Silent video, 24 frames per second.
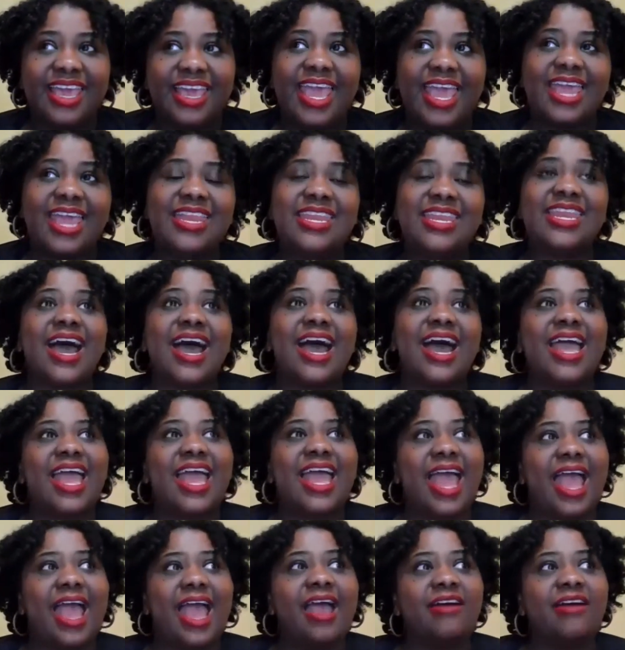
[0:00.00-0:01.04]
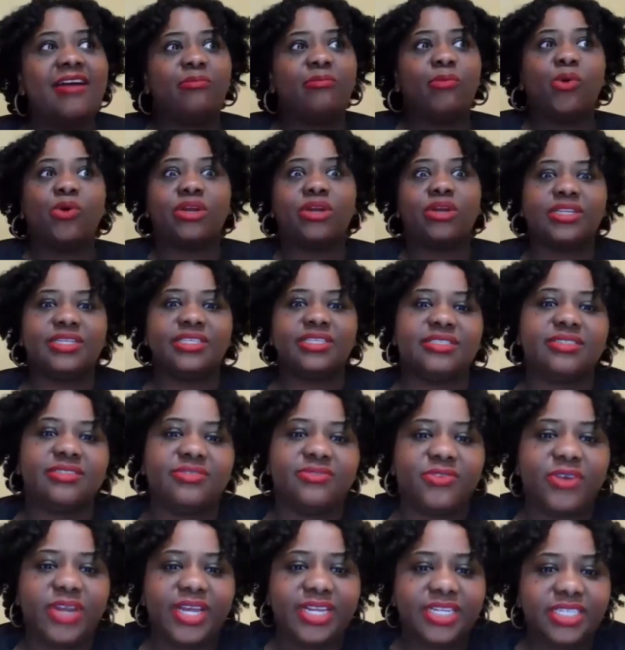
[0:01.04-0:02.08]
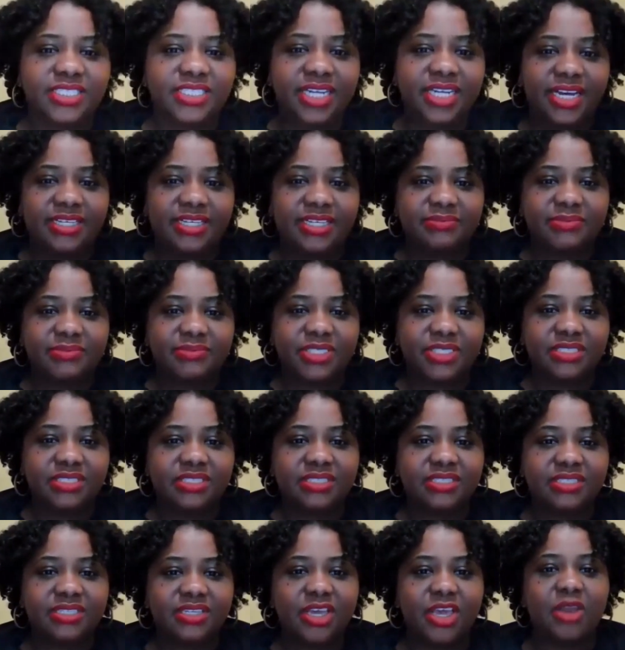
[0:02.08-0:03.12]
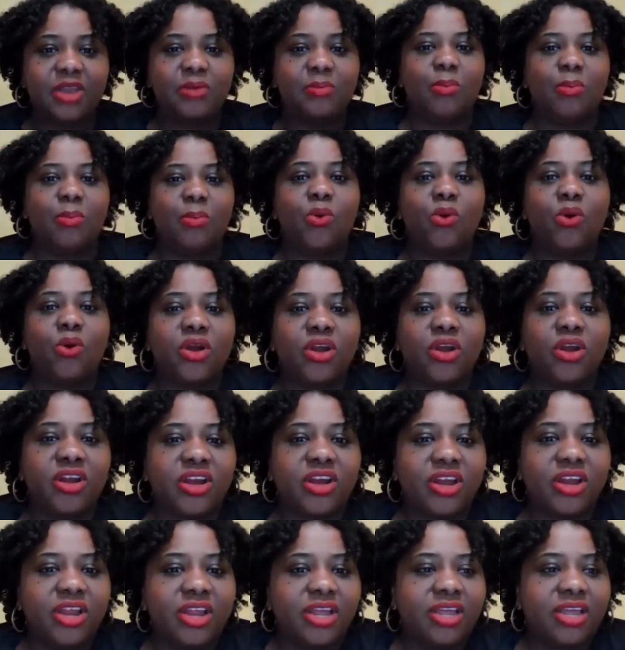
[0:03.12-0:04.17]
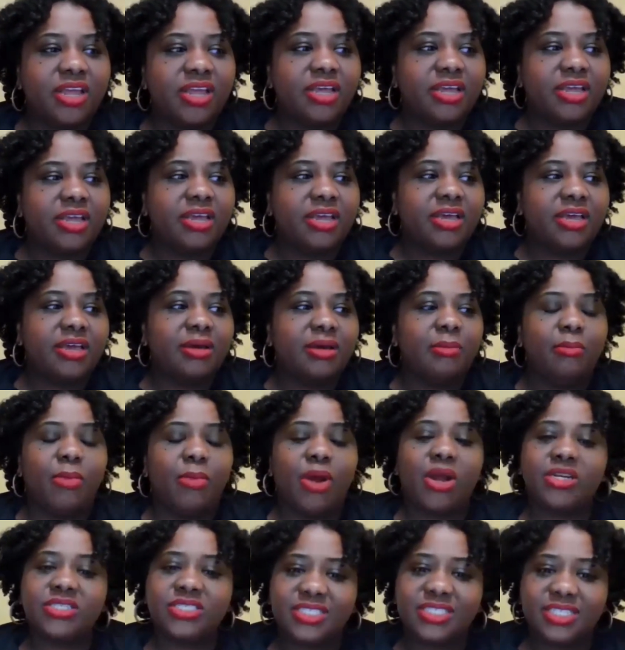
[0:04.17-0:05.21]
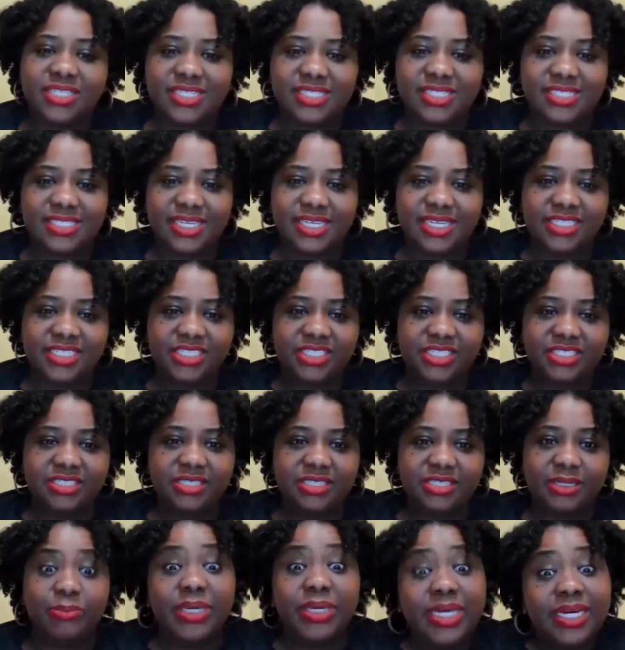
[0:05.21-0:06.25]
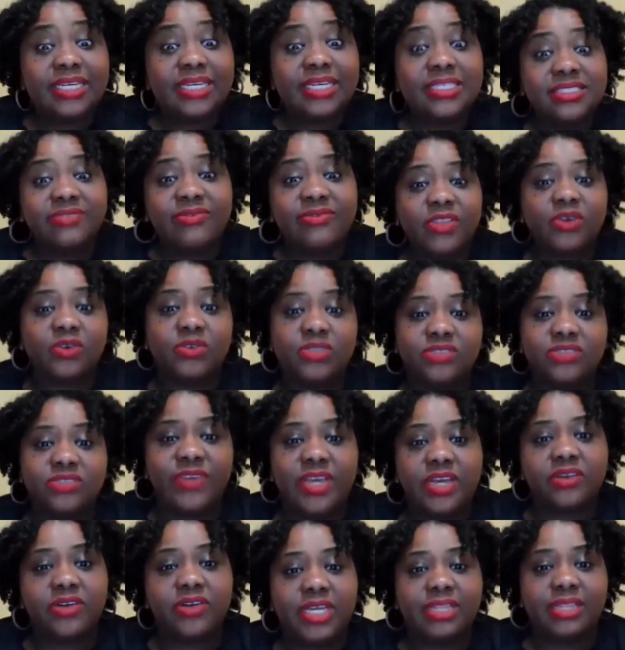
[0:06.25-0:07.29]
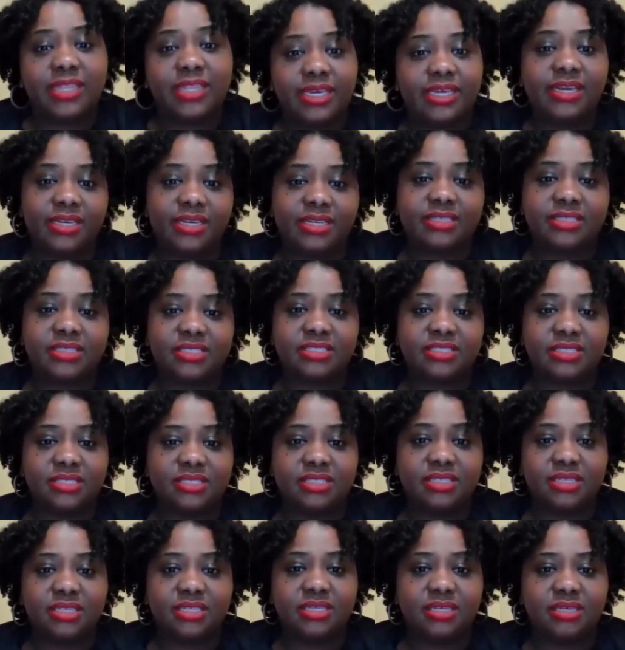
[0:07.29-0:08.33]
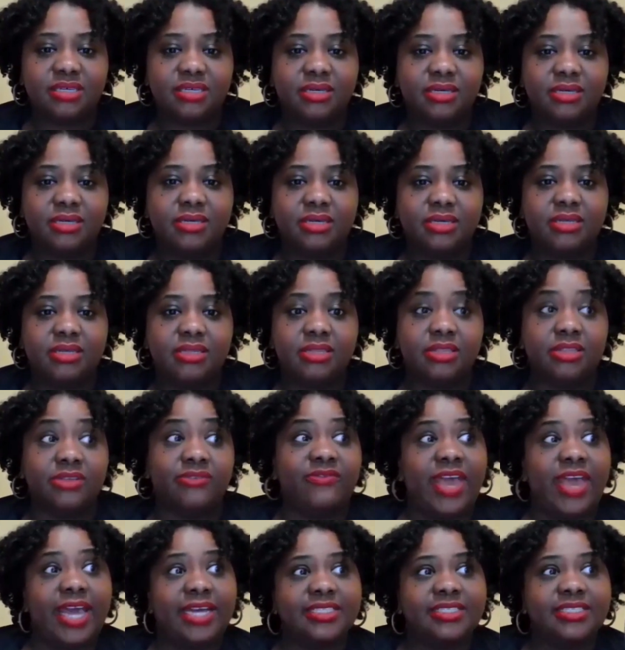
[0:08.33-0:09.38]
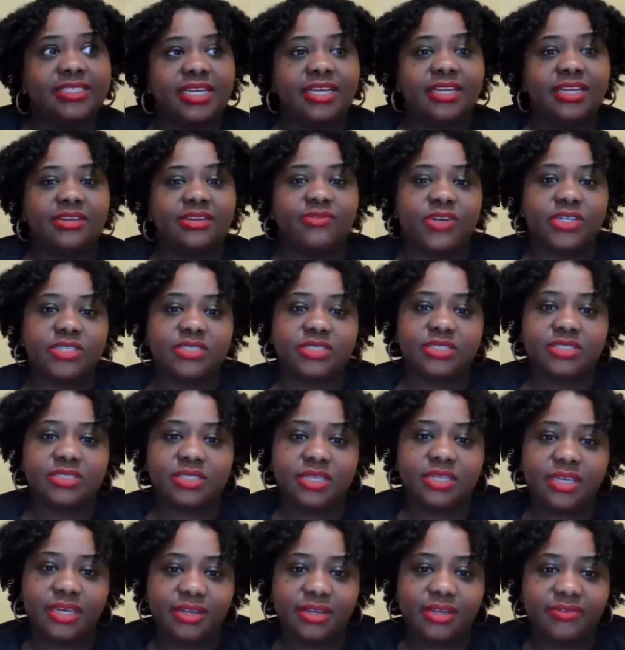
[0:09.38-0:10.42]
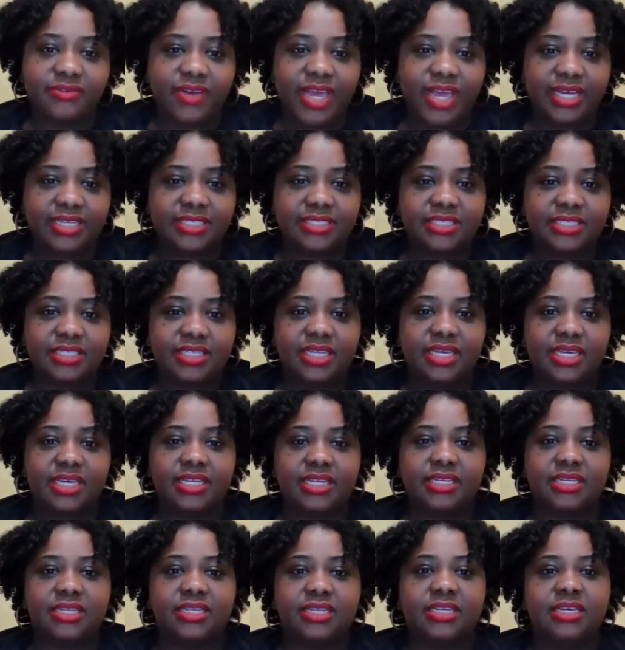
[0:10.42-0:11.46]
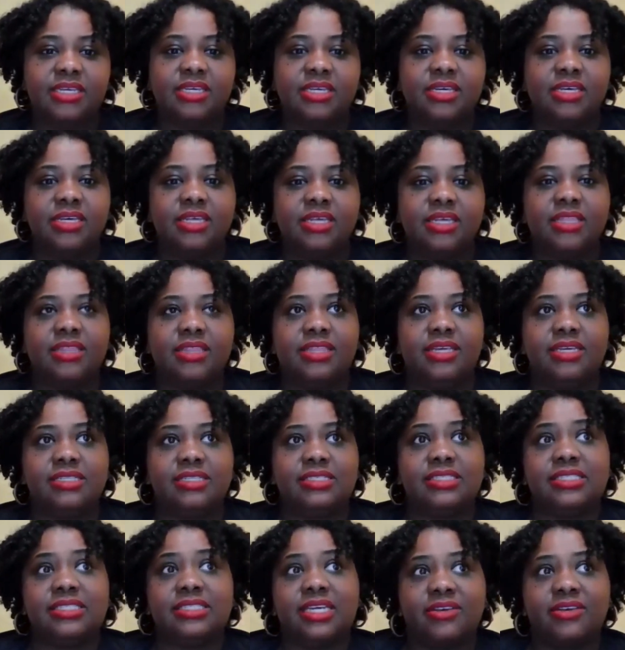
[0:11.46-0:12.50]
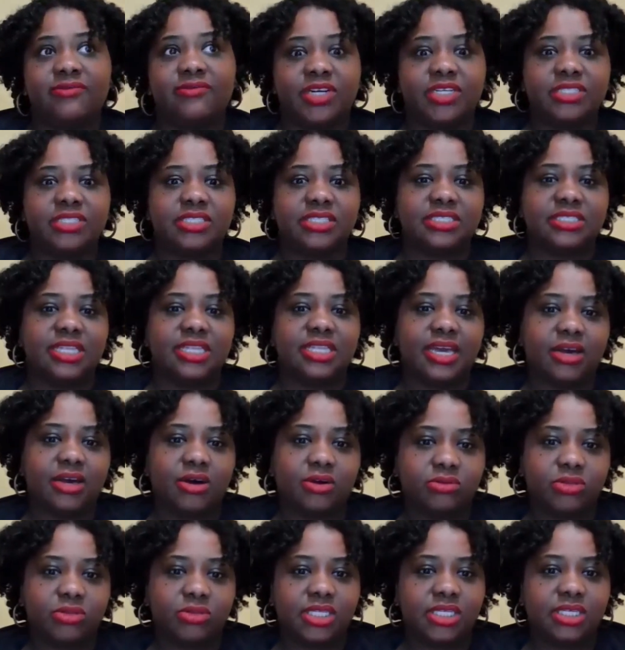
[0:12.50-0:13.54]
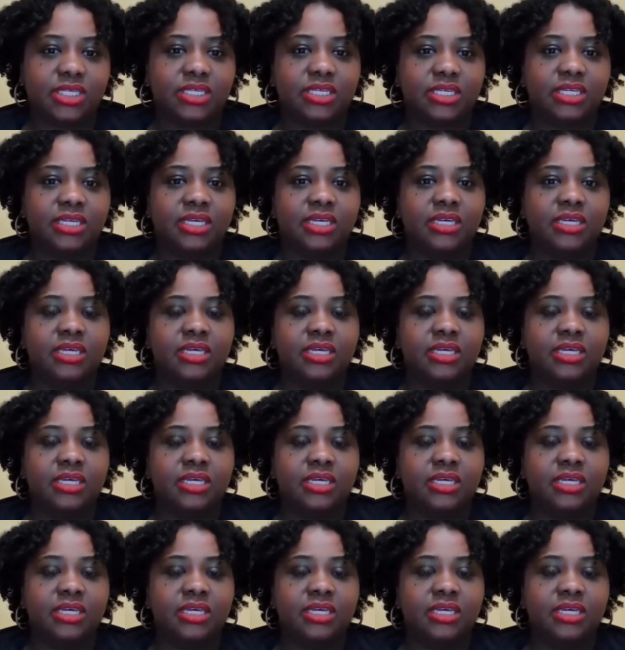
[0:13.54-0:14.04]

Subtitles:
and not have more disenfranchisement and more marginalization because of those very things? The vaccinated versus the unvaccinated, the sick versus the healthy,